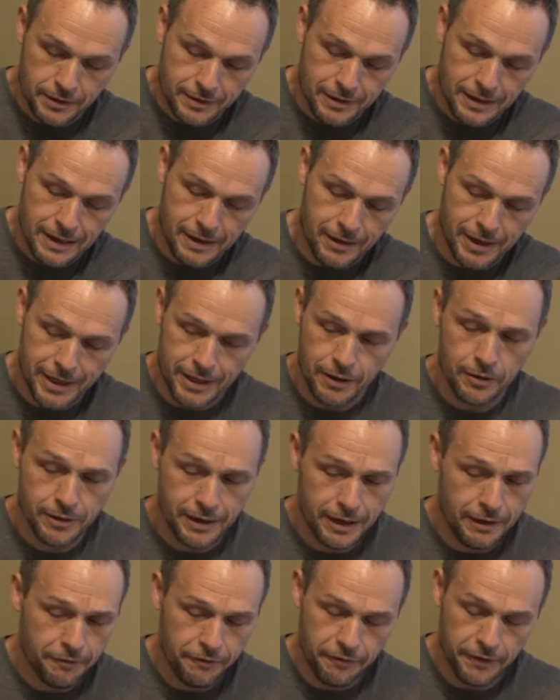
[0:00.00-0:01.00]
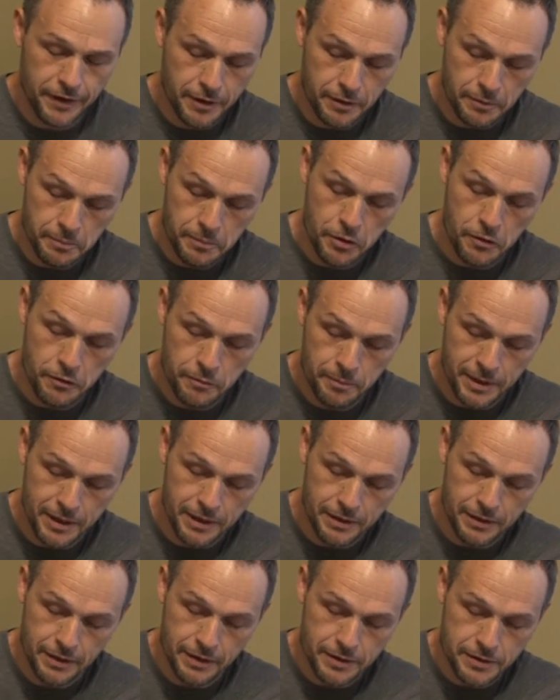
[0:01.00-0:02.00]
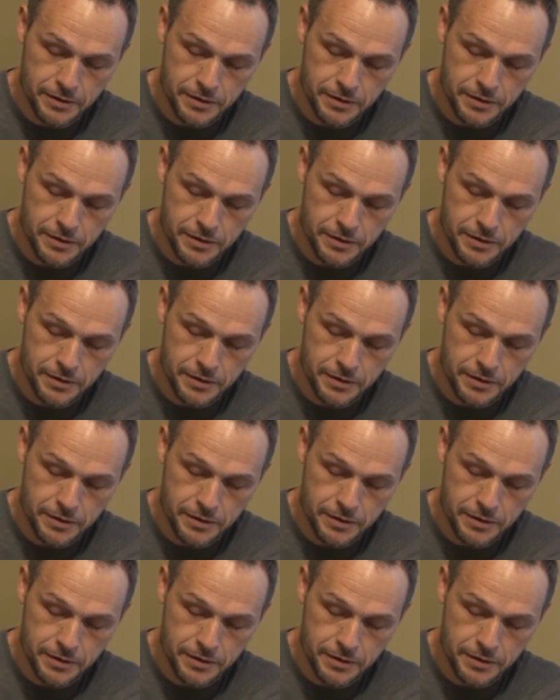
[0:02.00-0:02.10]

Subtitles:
Now I don't have finger movement, and